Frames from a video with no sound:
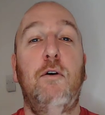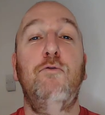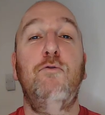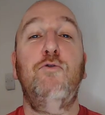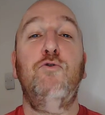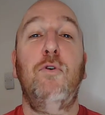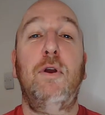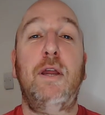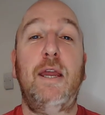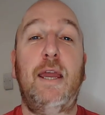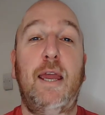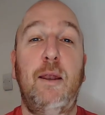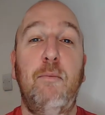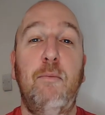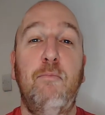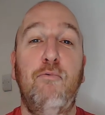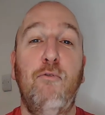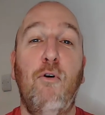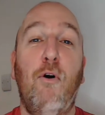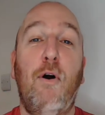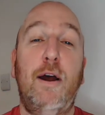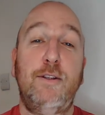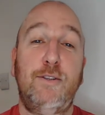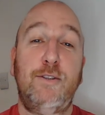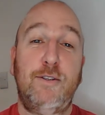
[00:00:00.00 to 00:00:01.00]
drinking
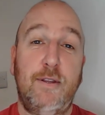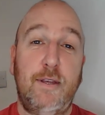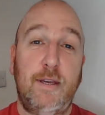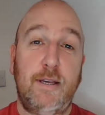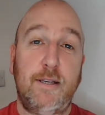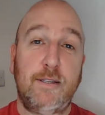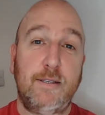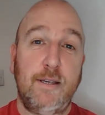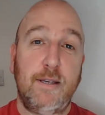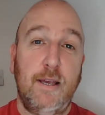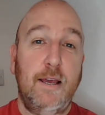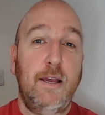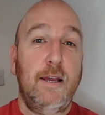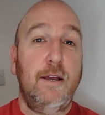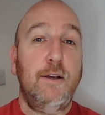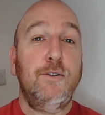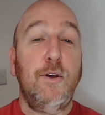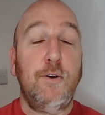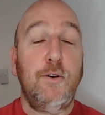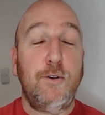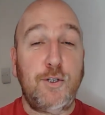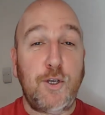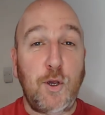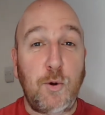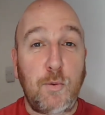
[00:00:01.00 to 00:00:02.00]
prior to this, so
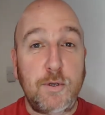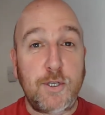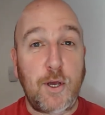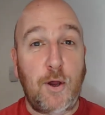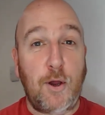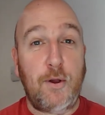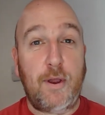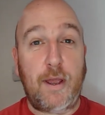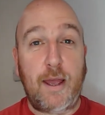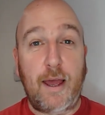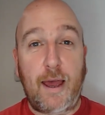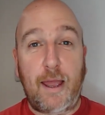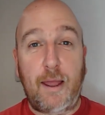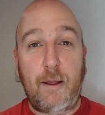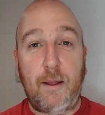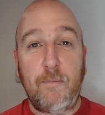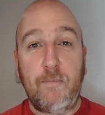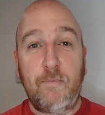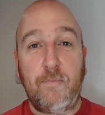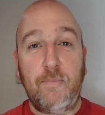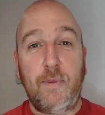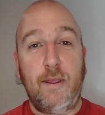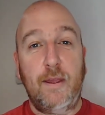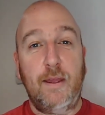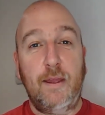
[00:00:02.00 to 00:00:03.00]
she was okay.
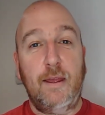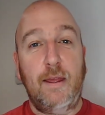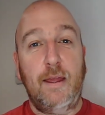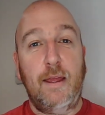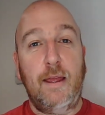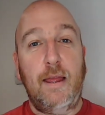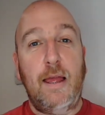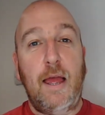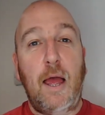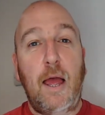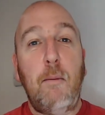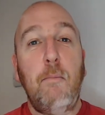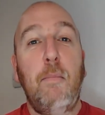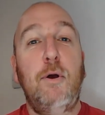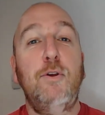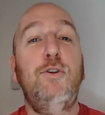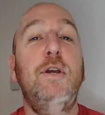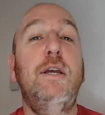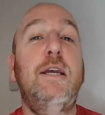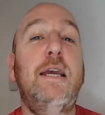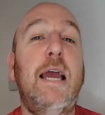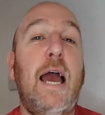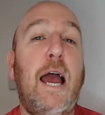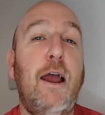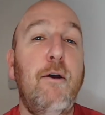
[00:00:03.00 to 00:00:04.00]
But she
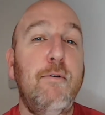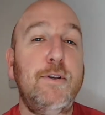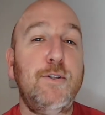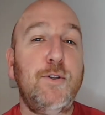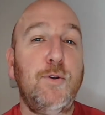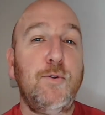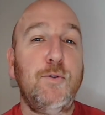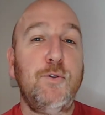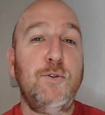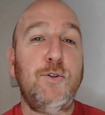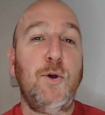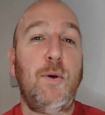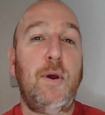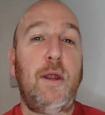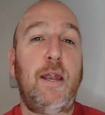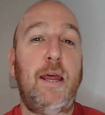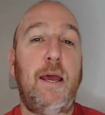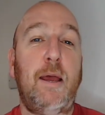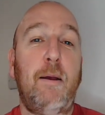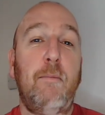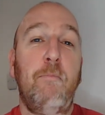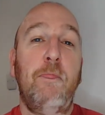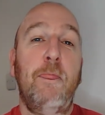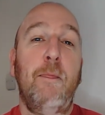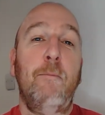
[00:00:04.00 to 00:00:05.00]
carries on doing it,
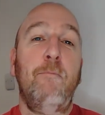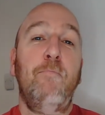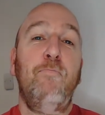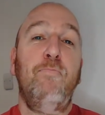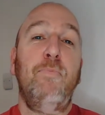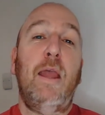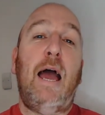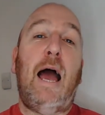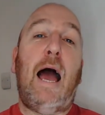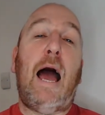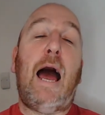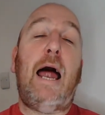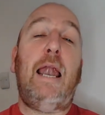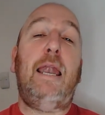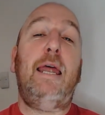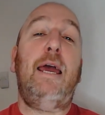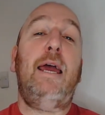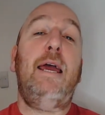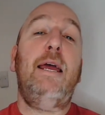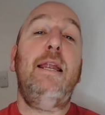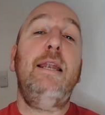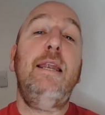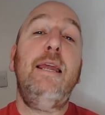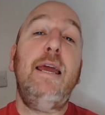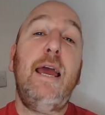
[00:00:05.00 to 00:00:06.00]
and
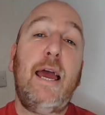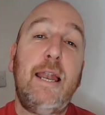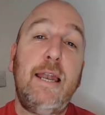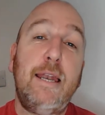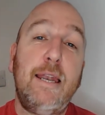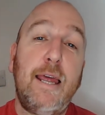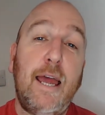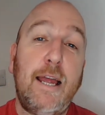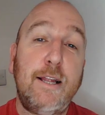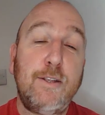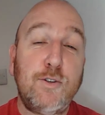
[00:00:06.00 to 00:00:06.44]
in the end, it's